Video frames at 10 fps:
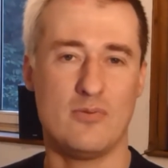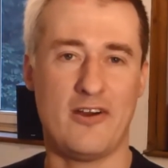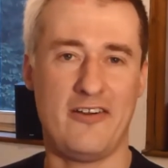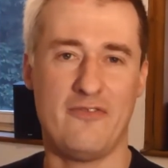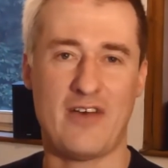
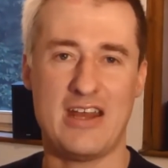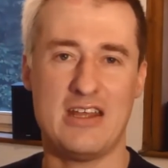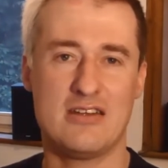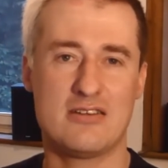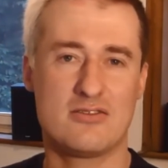We're
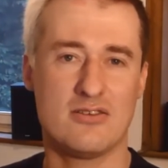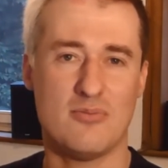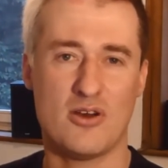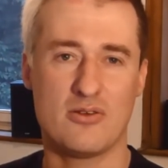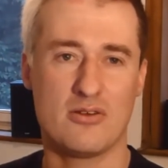invited to
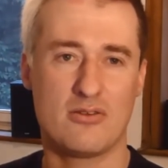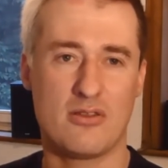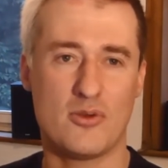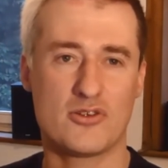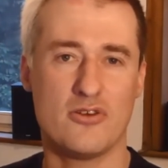
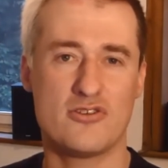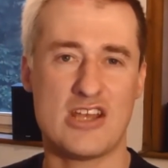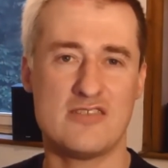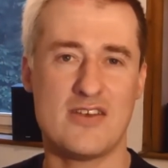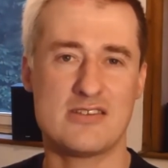the Montreux
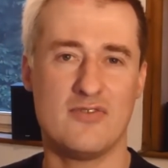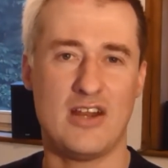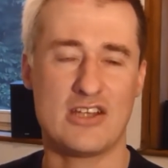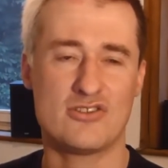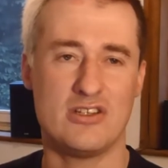Jazz Festival
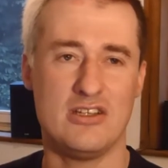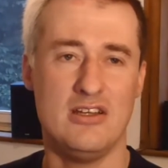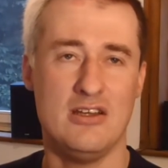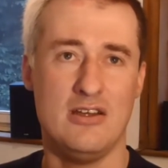actually,